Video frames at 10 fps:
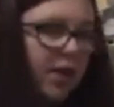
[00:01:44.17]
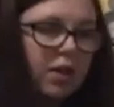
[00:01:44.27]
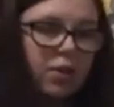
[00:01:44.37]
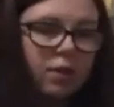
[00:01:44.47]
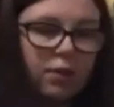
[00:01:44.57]
and I
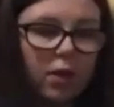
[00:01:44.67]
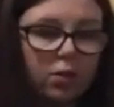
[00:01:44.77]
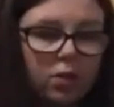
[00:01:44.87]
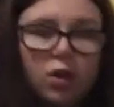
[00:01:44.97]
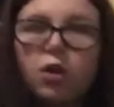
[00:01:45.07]
need to
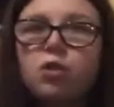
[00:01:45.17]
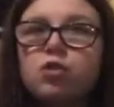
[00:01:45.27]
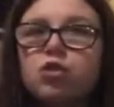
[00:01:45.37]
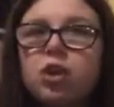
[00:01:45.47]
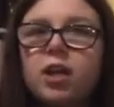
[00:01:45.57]
fold the
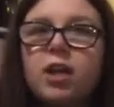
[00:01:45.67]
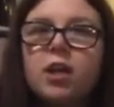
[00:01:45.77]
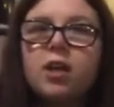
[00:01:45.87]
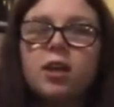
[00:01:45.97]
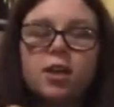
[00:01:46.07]
laundry
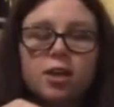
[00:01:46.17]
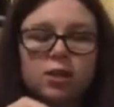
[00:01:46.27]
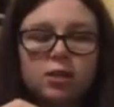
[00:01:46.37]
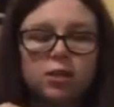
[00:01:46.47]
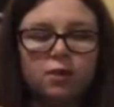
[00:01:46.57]

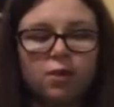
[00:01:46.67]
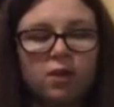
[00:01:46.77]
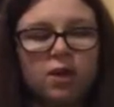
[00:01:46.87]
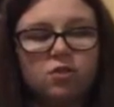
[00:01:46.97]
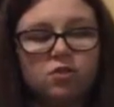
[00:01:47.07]
and stuff
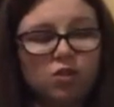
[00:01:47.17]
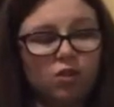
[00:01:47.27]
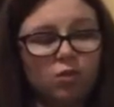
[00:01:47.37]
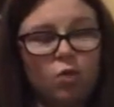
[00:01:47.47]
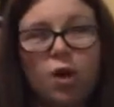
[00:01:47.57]
like that. So
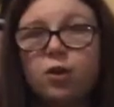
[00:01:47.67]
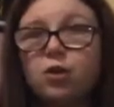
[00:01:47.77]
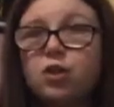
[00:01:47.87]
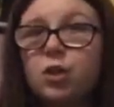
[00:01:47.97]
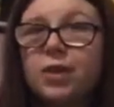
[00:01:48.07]
why
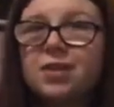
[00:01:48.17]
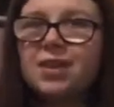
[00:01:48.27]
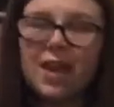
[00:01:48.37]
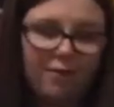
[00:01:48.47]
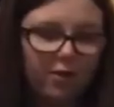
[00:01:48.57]
not do it
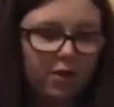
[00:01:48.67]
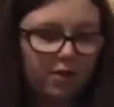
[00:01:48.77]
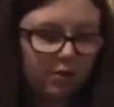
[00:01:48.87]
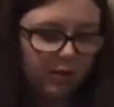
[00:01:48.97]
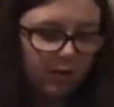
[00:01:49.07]
together?